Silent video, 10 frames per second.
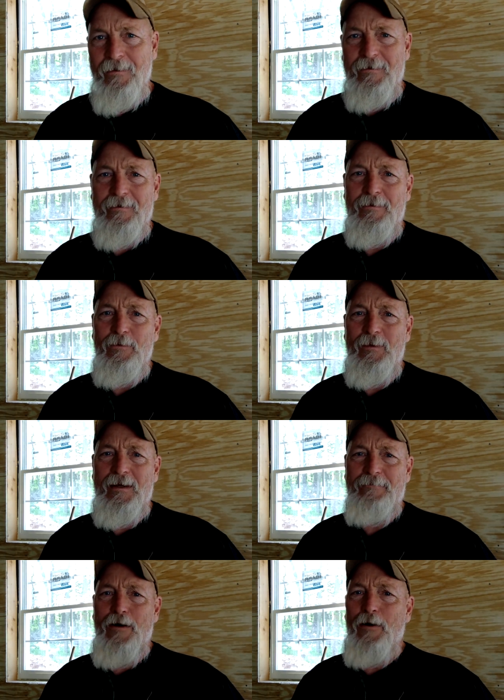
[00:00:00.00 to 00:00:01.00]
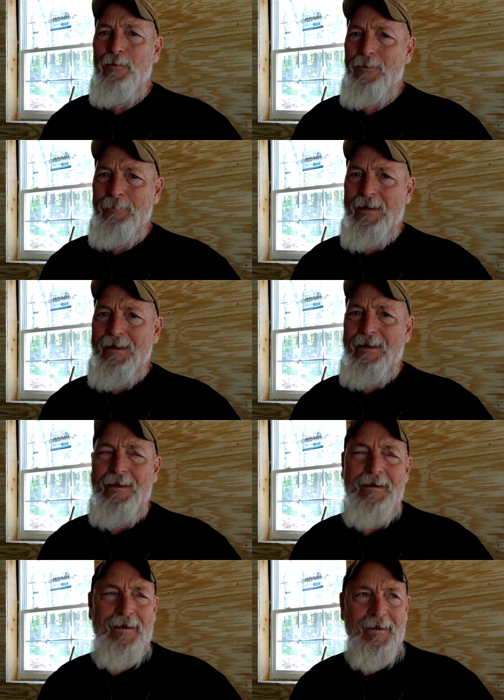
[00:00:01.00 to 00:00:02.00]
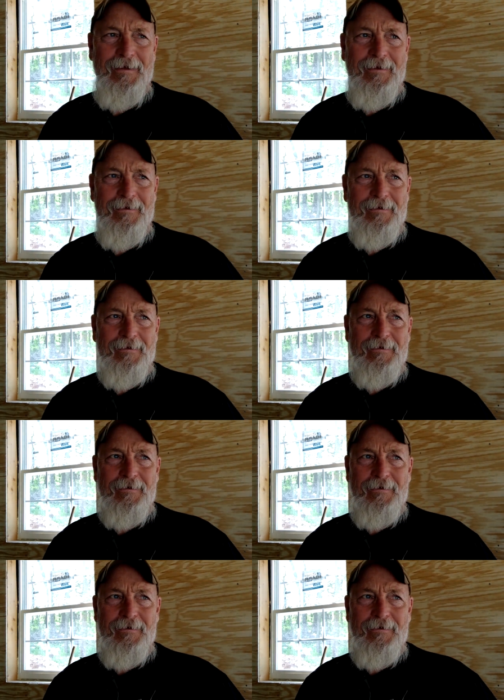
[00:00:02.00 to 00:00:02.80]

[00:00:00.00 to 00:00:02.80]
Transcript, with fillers: uh, who have all the money and uh,